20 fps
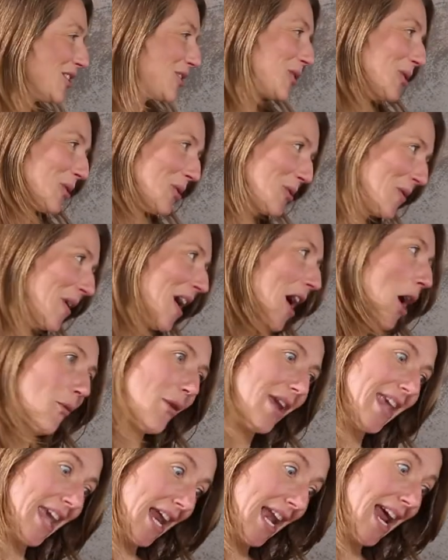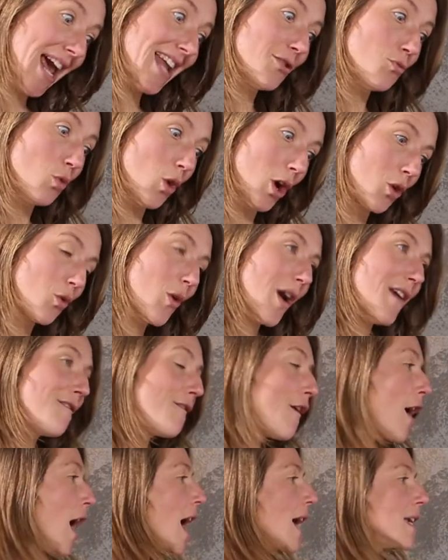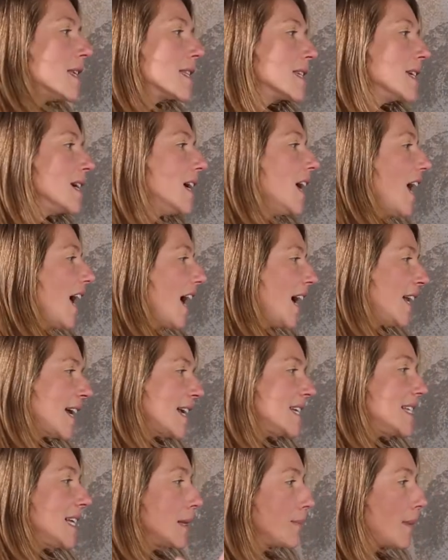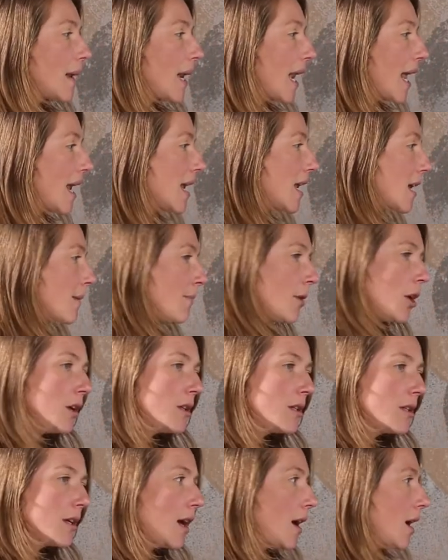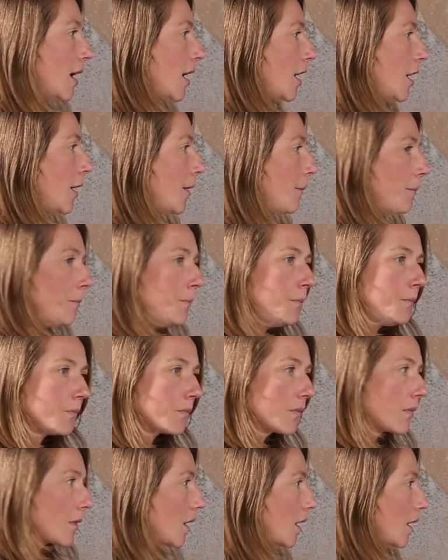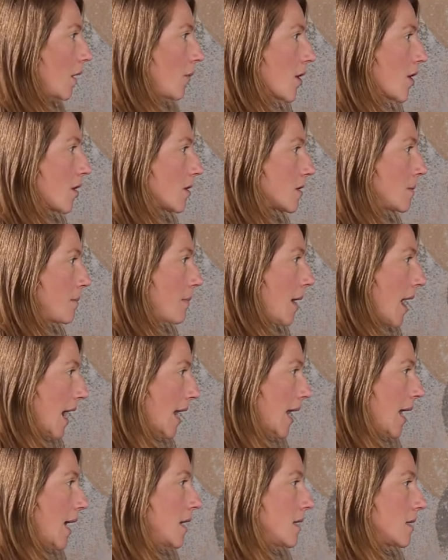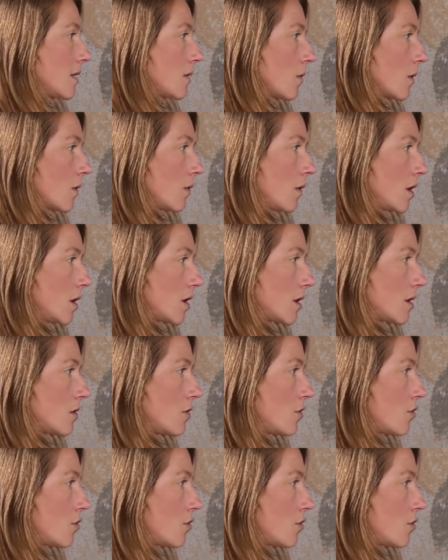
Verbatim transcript: so we kind of had to work quite fast. A nice little bit of light came out um, and we got some backlight. So we're going to just